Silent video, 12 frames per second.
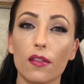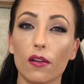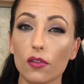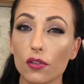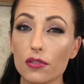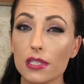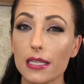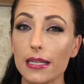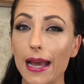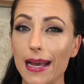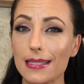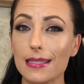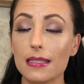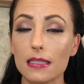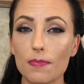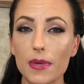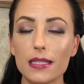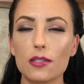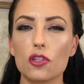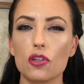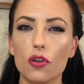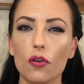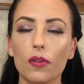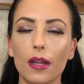Their Lucid Essence Mist.
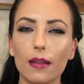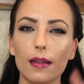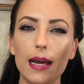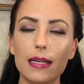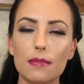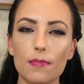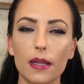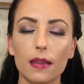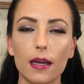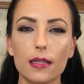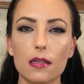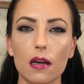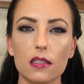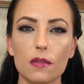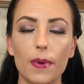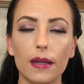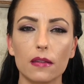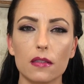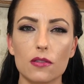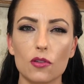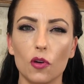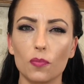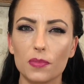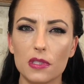You know that last month I talked about the
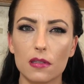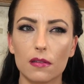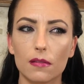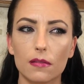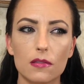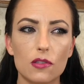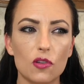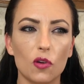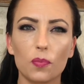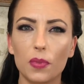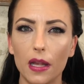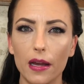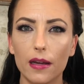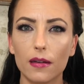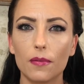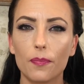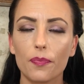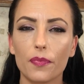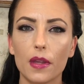Sculpla